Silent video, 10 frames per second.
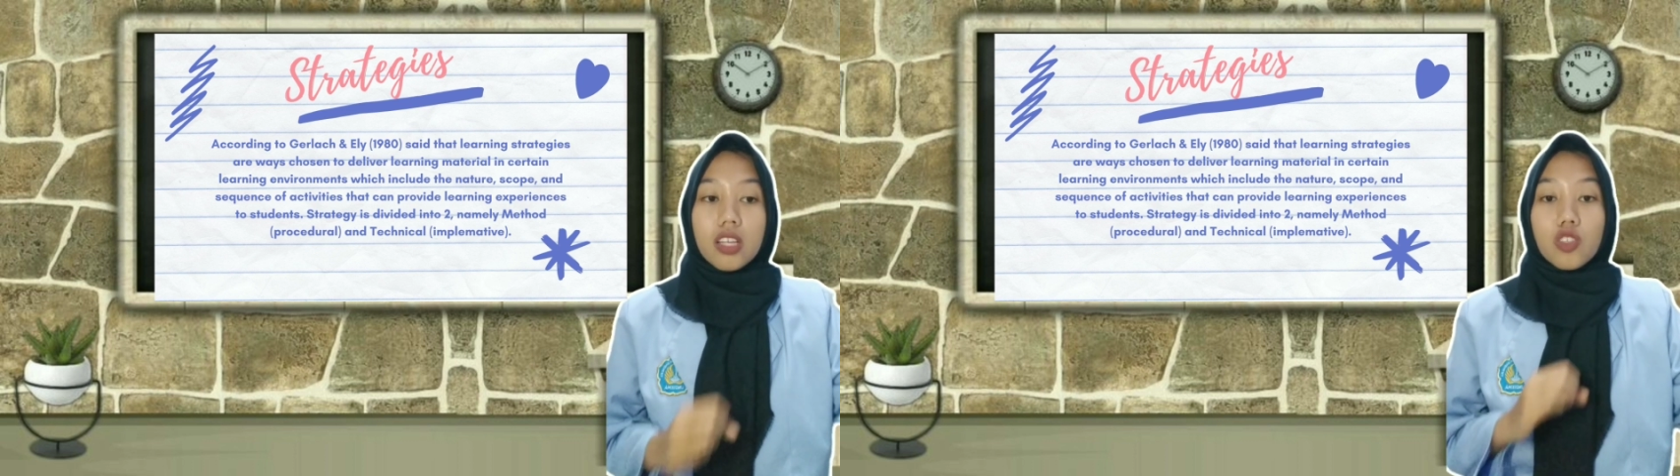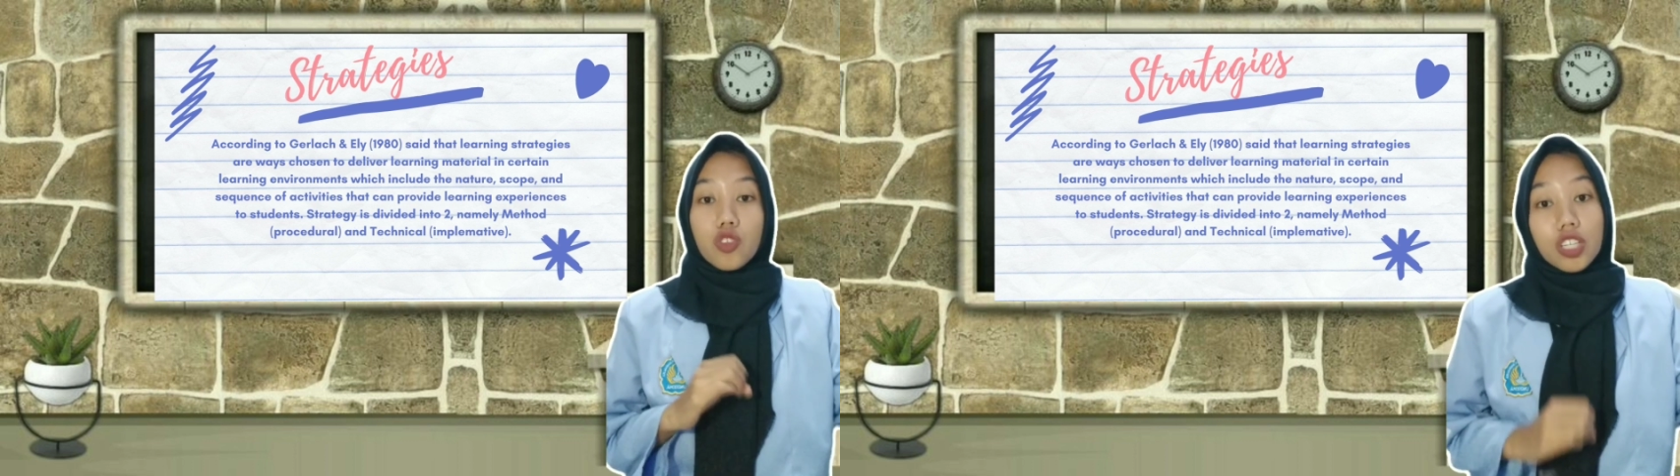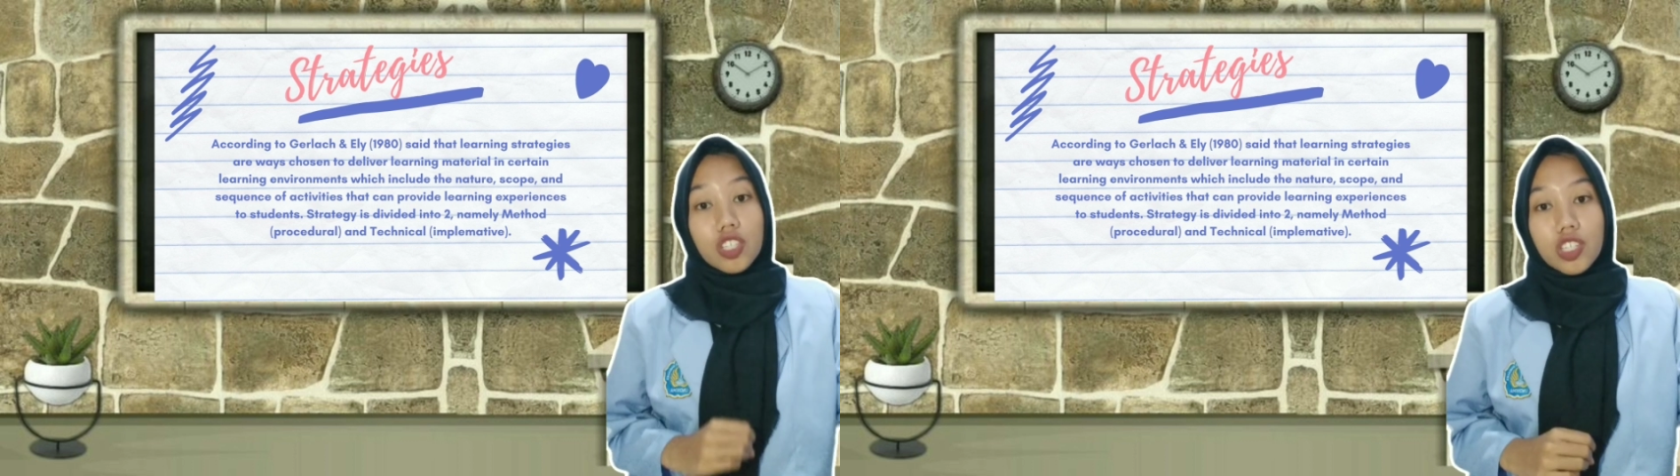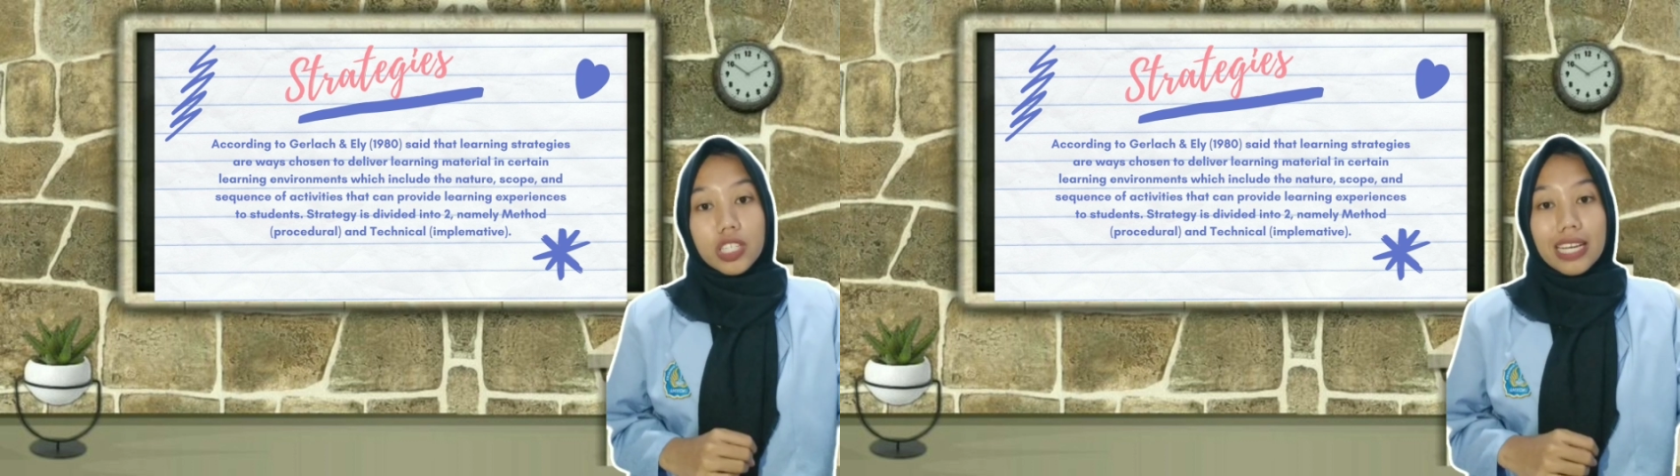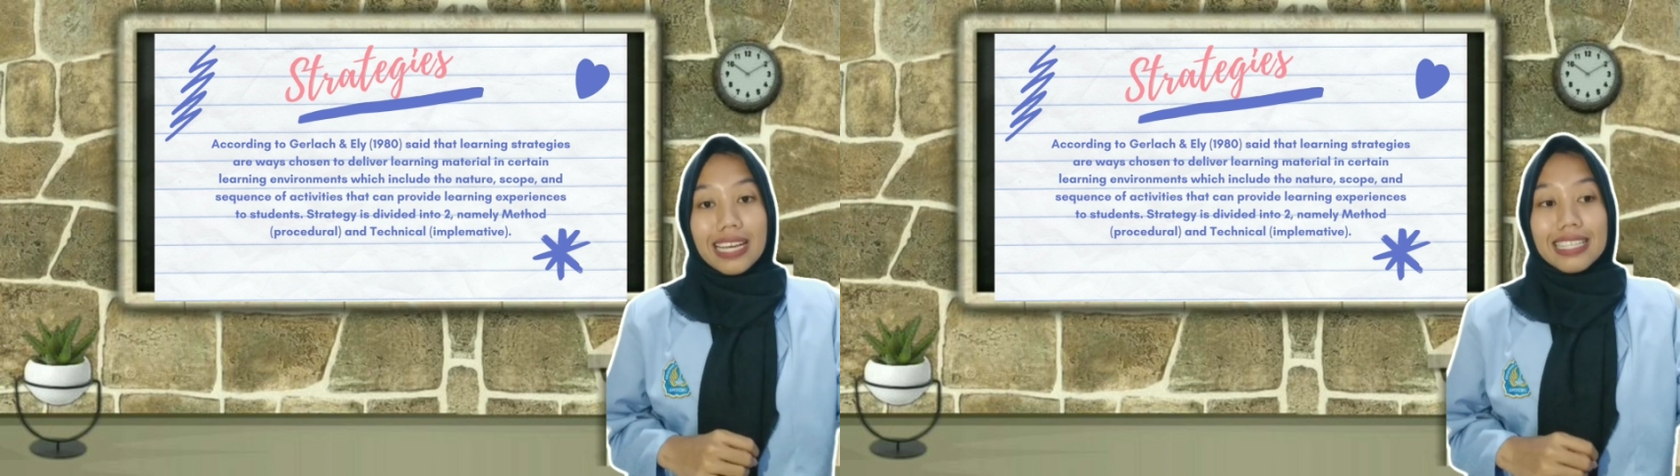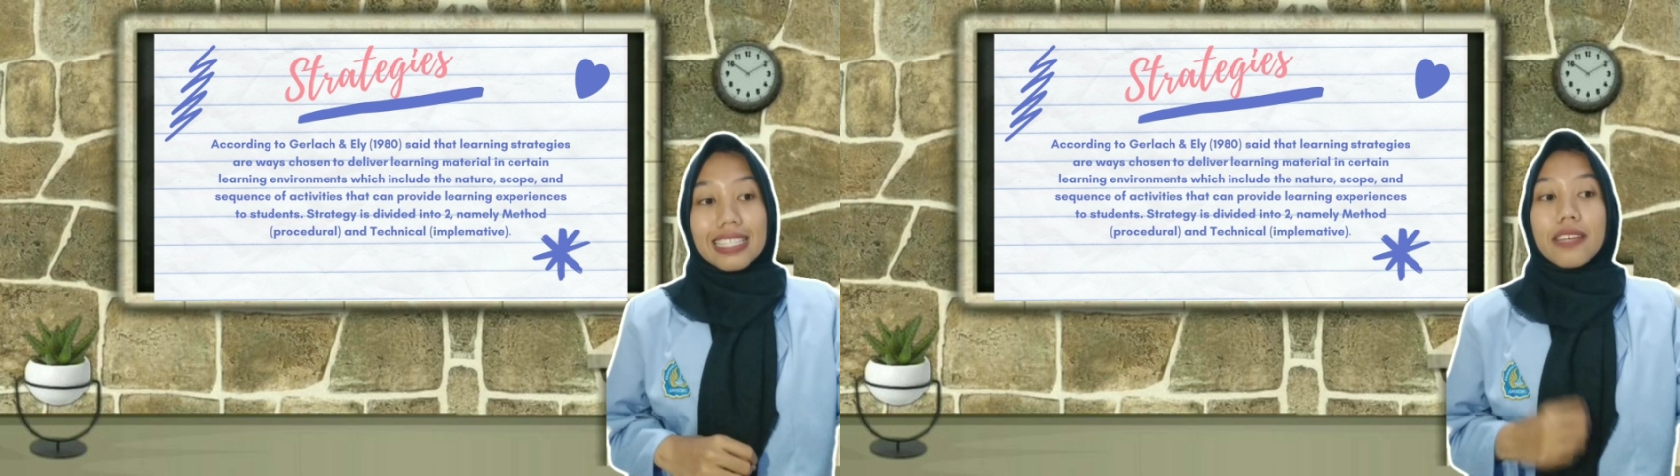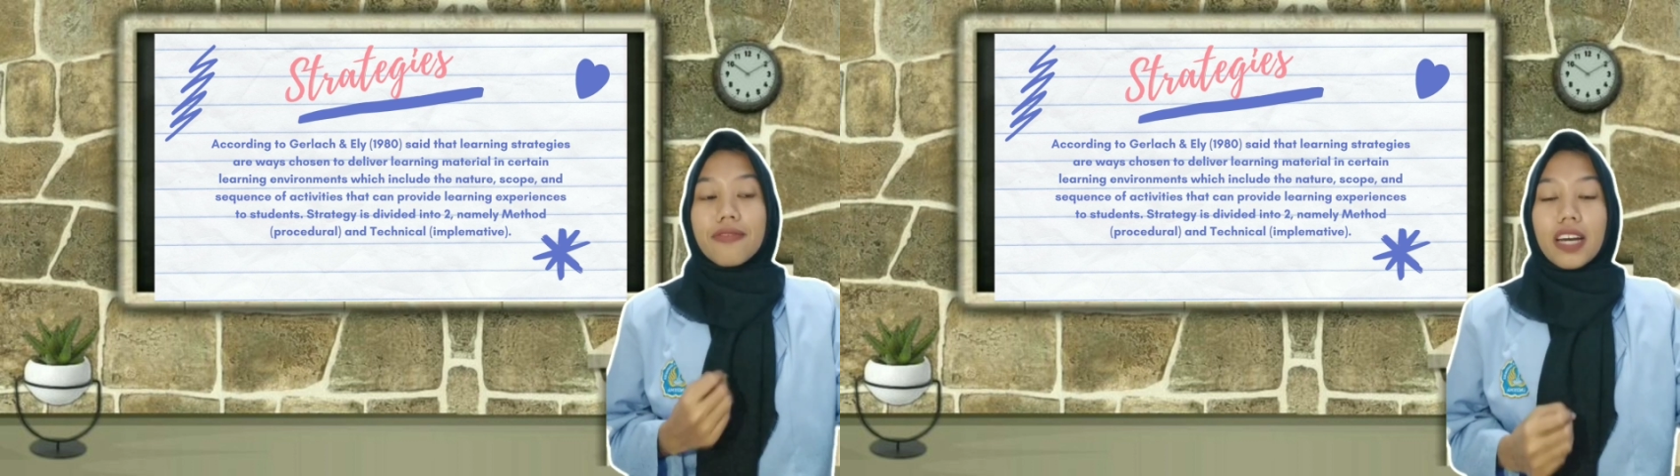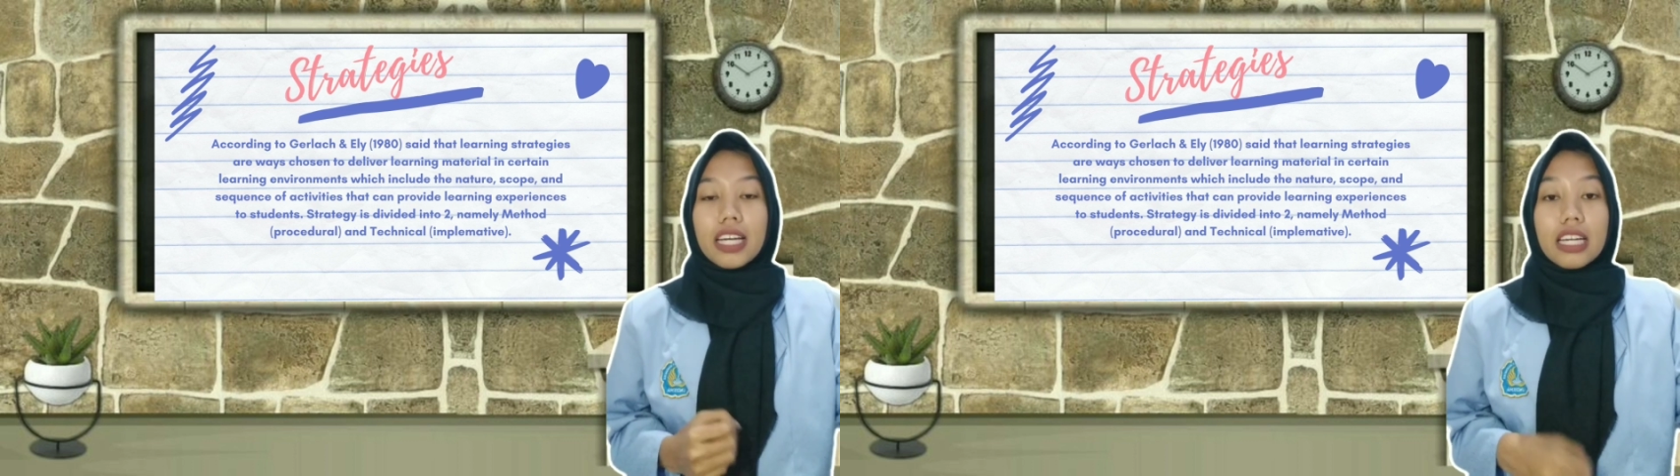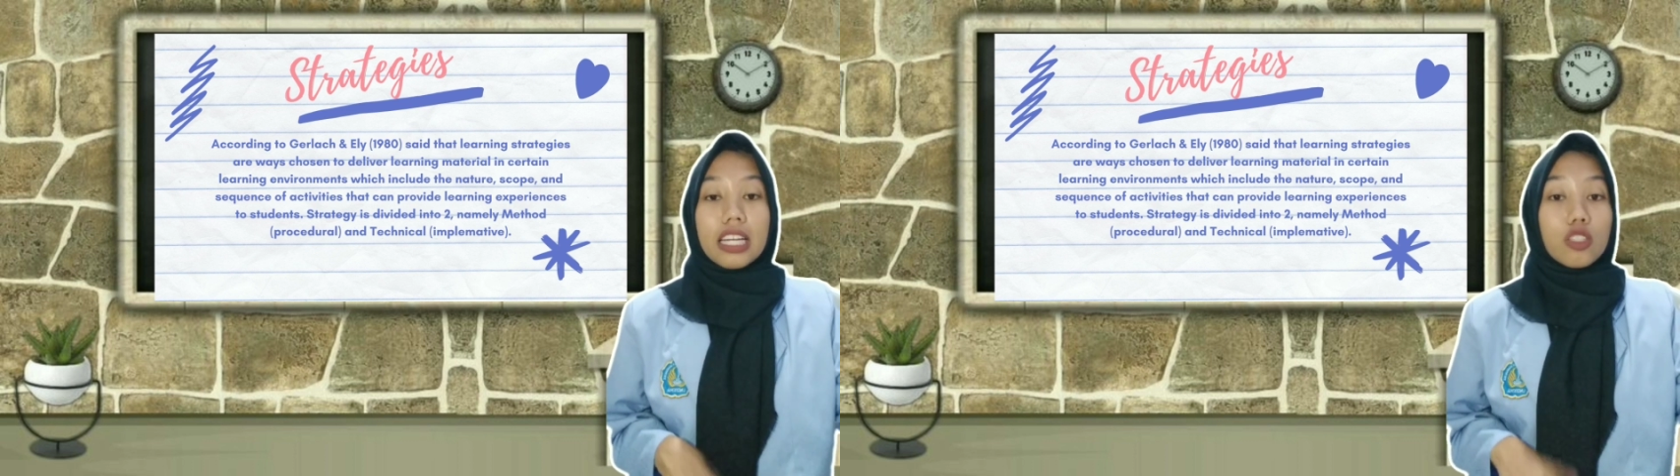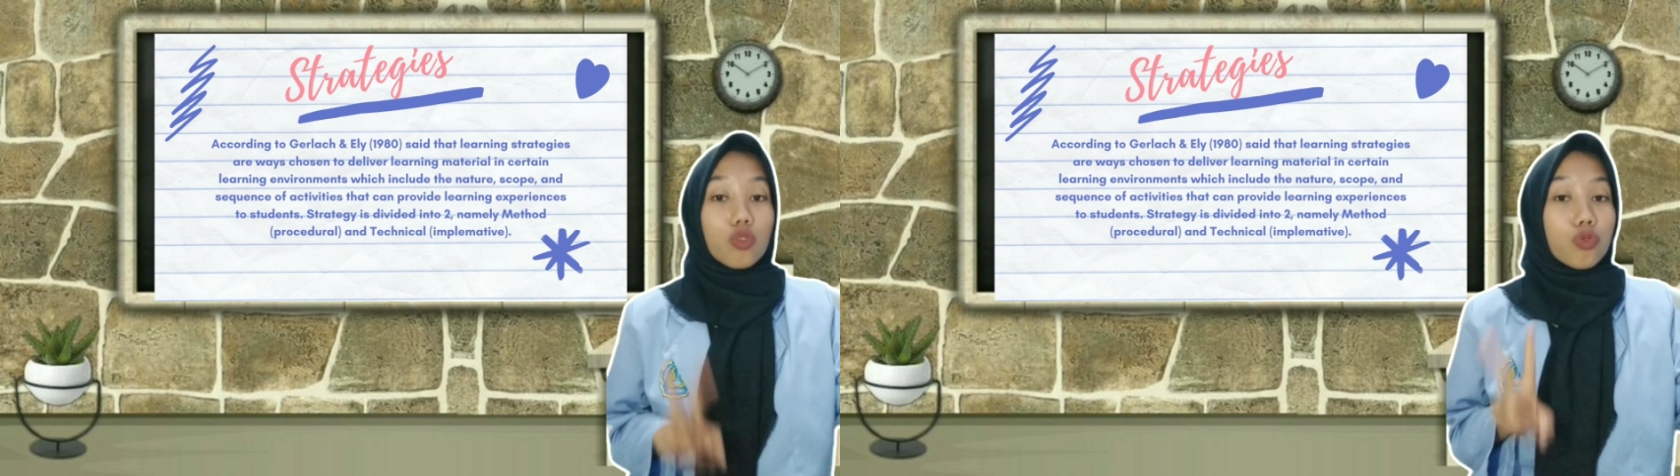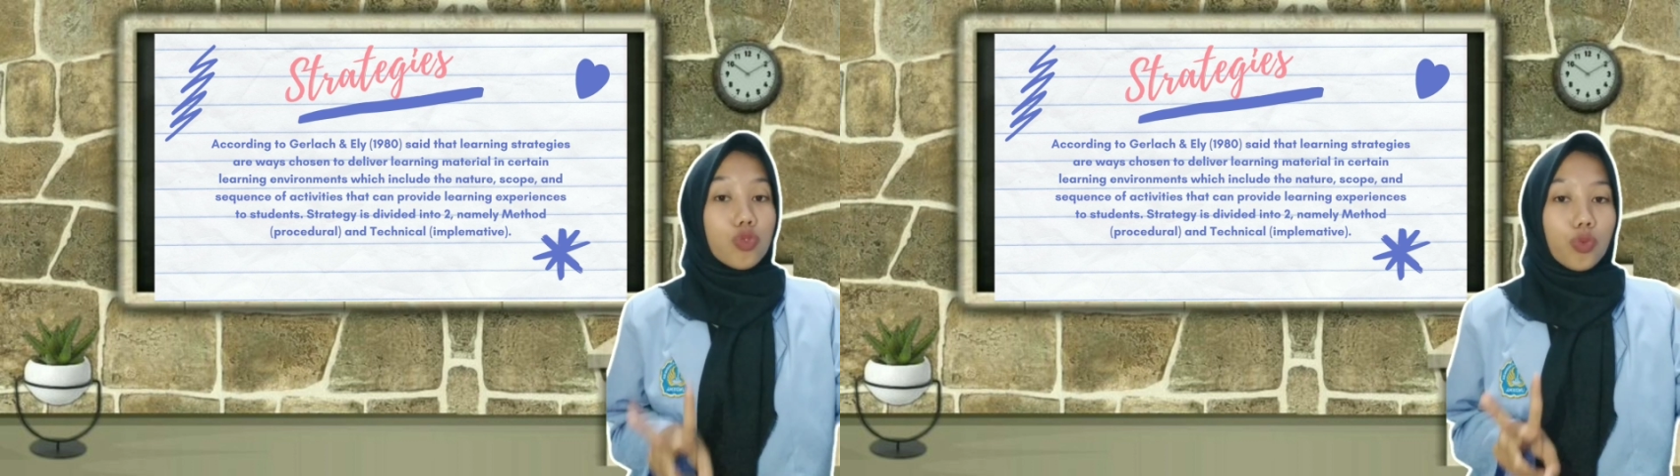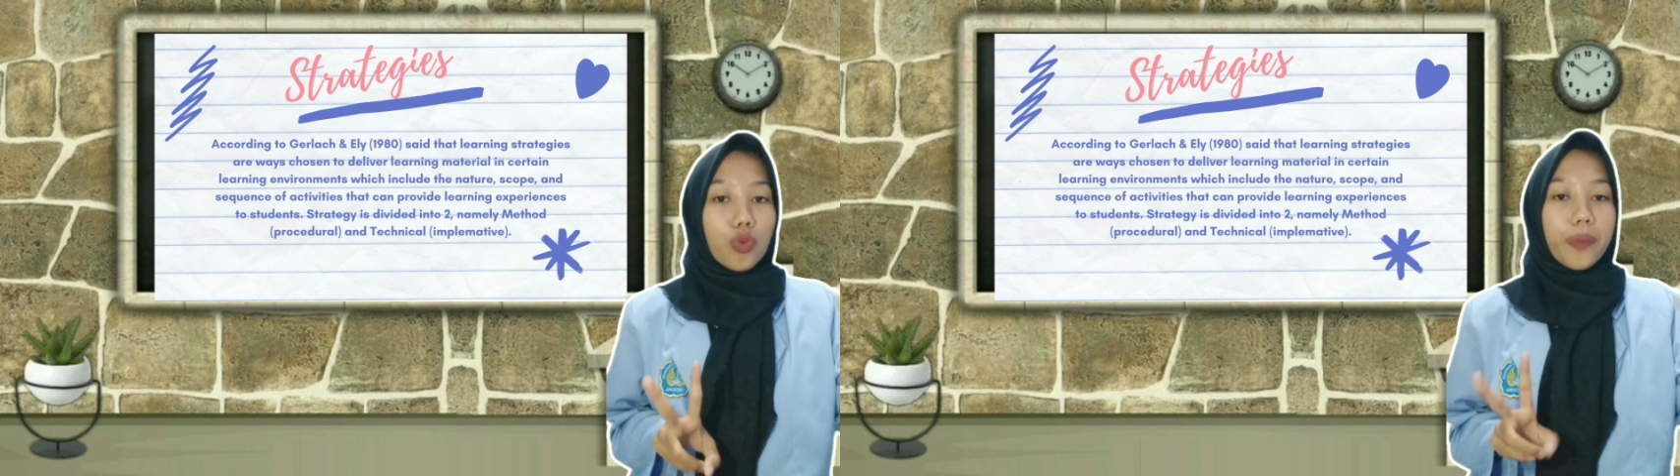Strategy is divided into two,